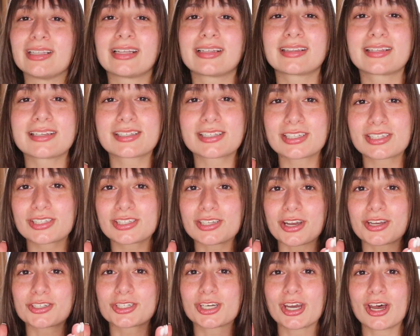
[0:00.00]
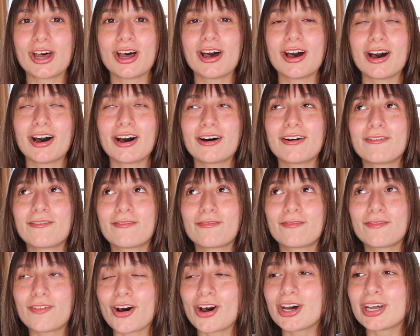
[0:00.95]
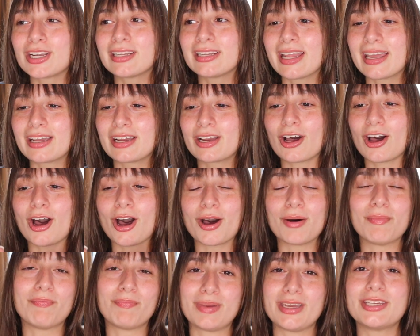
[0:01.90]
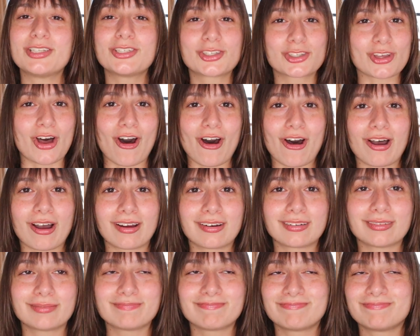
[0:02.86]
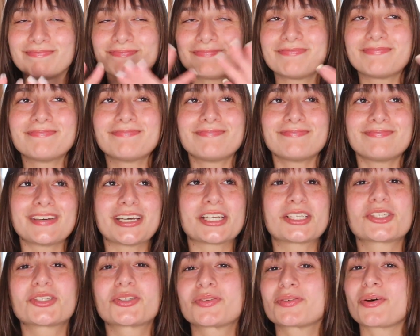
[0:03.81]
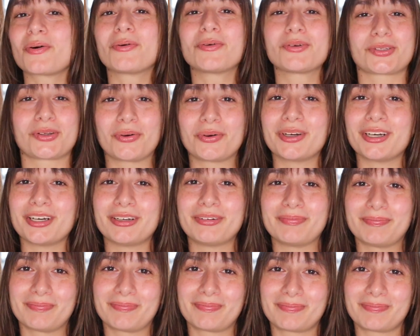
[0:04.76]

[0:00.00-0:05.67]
Like this is such a fun like upbeat song. It's so good.